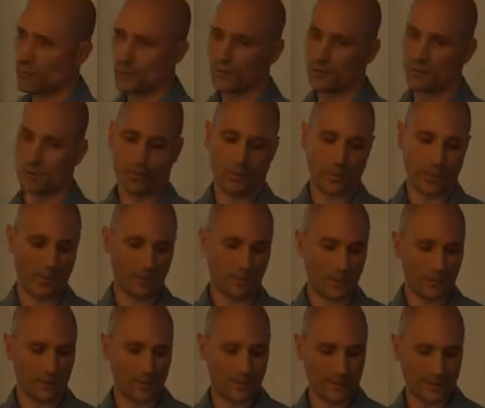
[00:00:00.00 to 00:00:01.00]
which will
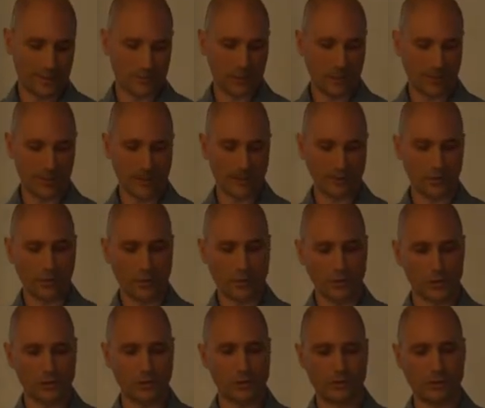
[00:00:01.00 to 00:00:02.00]
impose the next block is
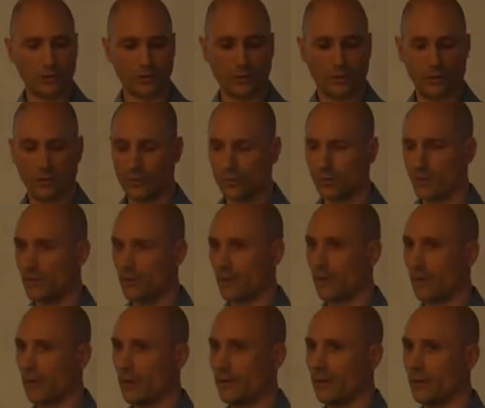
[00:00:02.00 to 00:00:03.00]
proportional to
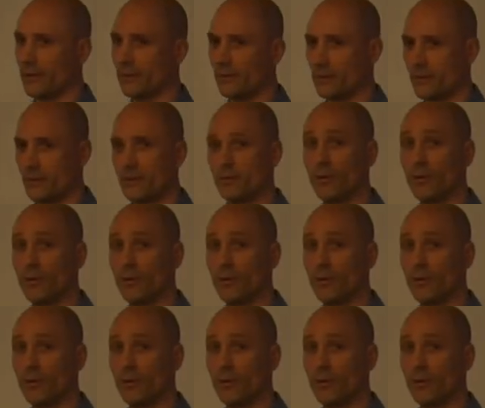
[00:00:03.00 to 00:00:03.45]
the